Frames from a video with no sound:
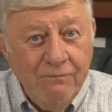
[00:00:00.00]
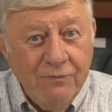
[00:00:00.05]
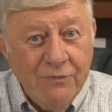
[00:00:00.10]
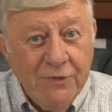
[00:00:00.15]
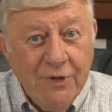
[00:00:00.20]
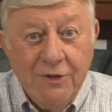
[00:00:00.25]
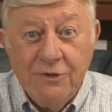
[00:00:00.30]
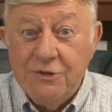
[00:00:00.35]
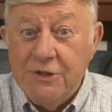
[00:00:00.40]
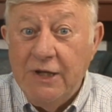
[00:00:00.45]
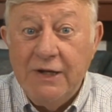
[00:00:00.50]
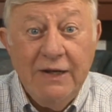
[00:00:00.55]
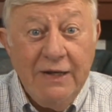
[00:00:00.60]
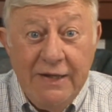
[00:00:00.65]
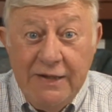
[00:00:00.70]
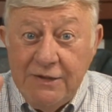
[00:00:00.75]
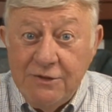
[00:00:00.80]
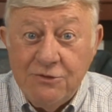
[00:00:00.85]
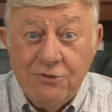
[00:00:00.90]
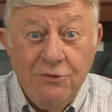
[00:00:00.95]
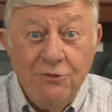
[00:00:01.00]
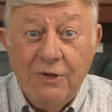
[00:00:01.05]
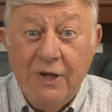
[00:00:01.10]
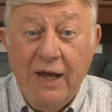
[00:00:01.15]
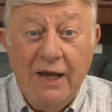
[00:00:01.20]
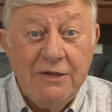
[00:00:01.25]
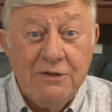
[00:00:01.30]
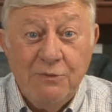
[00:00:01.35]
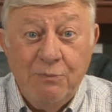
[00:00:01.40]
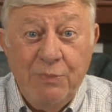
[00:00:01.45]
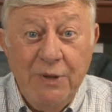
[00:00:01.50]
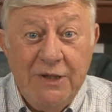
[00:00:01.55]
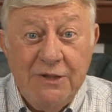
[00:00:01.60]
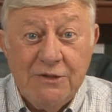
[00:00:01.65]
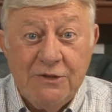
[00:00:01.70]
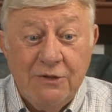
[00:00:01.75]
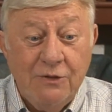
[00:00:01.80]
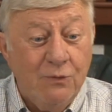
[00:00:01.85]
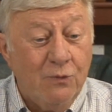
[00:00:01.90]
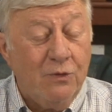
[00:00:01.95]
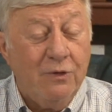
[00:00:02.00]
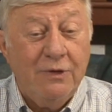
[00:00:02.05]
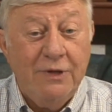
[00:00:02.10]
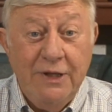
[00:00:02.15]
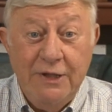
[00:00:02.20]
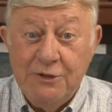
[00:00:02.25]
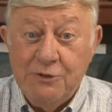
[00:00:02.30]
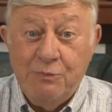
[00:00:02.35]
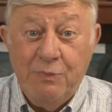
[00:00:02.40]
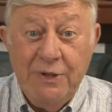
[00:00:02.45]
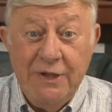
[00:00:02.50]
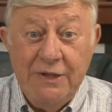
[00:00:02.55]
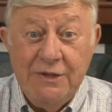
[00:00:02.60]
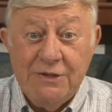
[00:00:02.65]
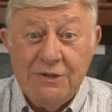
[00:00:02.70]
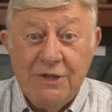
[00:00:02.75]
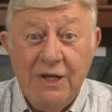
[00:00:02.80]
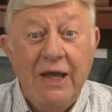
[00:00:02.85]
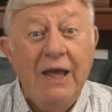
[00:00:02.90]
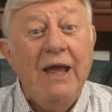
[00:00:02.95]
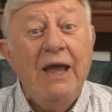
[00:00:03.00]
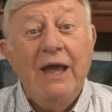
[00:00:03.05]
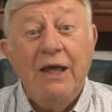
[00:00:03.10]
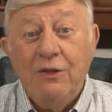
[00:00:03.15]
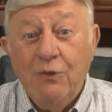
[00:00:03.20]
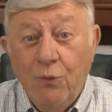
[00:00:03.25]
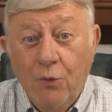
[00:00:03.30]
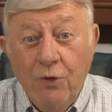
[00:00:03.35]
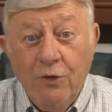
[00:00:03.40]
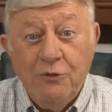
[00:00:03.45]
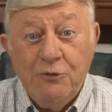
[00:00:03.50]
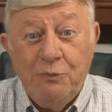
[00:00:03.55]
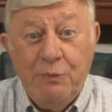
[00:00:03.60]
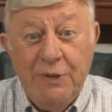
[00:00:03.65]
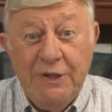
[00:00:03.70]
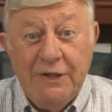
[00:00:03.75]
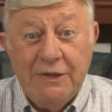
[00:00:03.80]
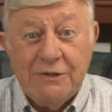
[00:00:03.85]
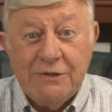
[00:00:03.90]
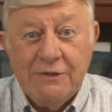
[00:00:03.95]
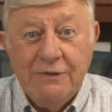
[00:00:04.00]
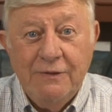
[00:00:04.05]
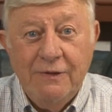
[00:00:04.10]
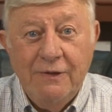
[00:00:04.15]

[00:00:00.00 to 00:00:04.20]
There's at least two kinds of peace in the world his peace and the world's peace.